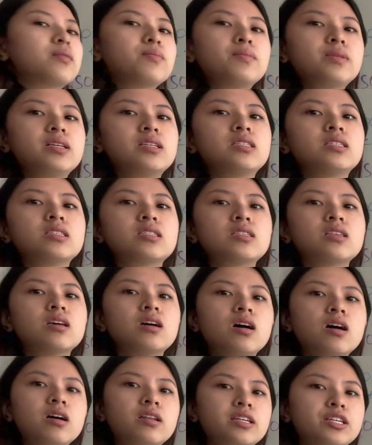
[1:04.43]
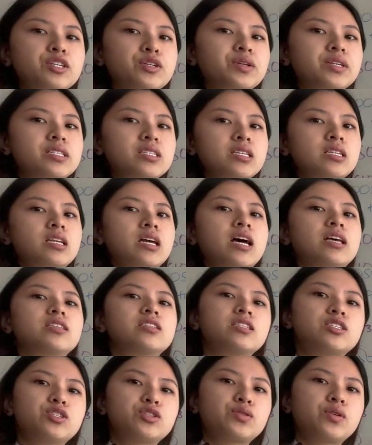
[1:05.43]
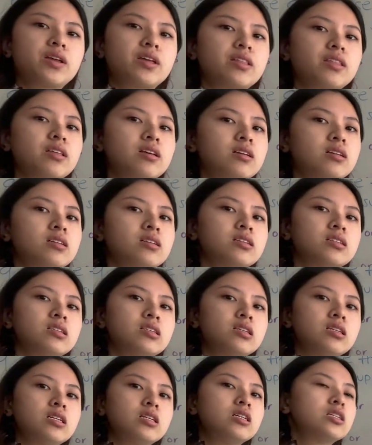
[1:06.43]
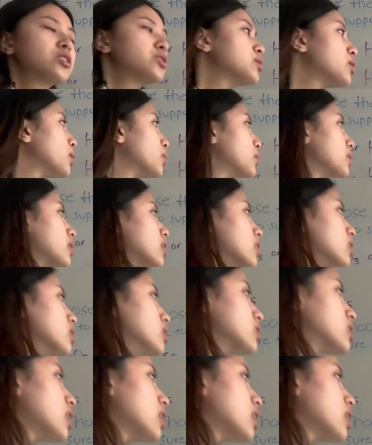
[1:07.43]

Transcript: means an increase in acid strength. So now we can look